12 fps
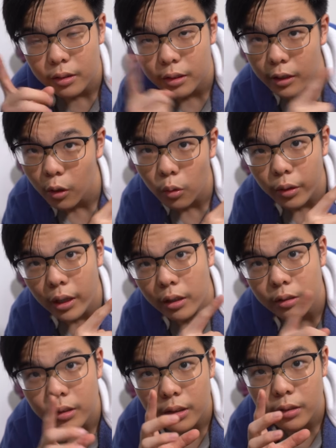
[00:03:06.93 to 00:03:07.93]
the old
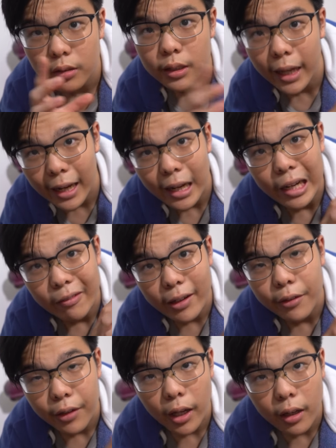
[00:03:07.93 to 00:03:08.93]
house is getting
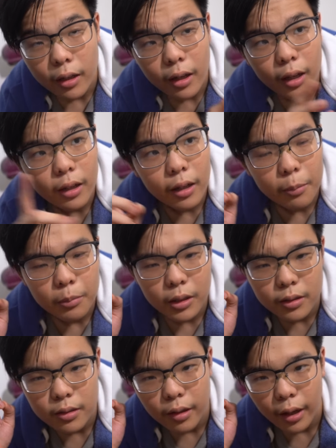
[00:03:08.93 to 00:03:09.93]
renovated and that
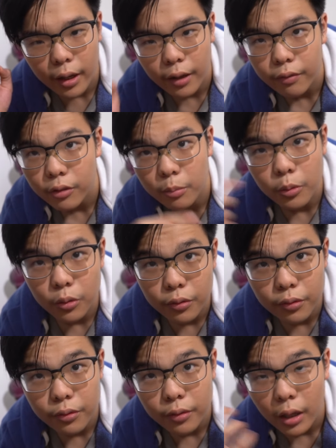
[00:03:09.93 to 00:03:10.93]
means I have to move
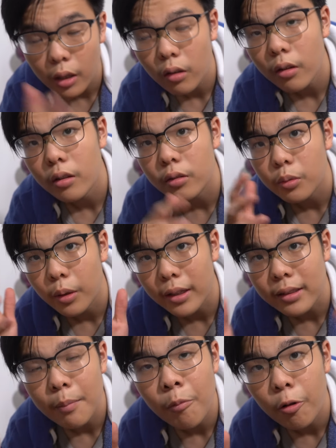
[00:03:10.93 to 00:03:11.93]
out into a
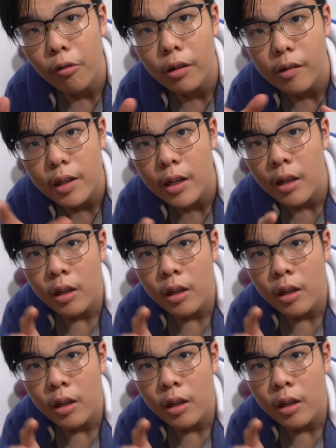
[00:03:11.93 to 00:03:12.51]
temporary